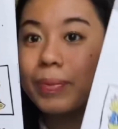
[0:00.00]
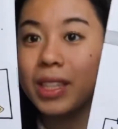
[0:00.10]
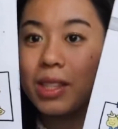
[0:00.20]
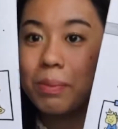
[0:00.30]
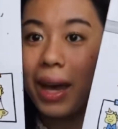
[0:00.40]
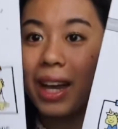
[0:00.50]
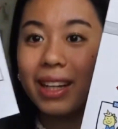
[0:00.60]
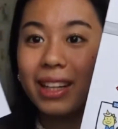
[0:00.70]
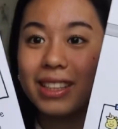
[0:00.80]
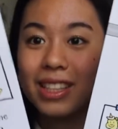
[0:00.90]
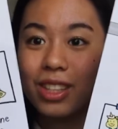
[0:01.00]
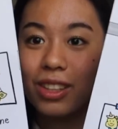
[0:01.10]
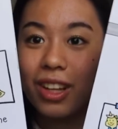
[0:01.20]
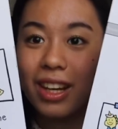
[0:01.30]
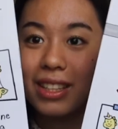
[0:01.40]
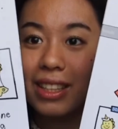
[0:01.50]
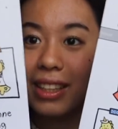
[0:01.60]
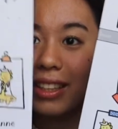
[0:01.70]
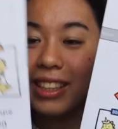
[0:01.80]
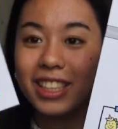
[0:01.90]
this is matte and this is
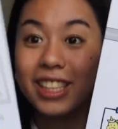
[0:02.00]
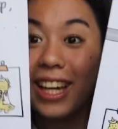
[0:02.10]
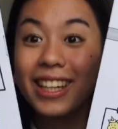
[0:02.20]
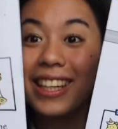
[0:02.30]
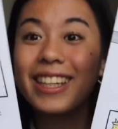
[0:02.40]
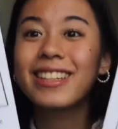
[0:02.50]
glossy. Shiny!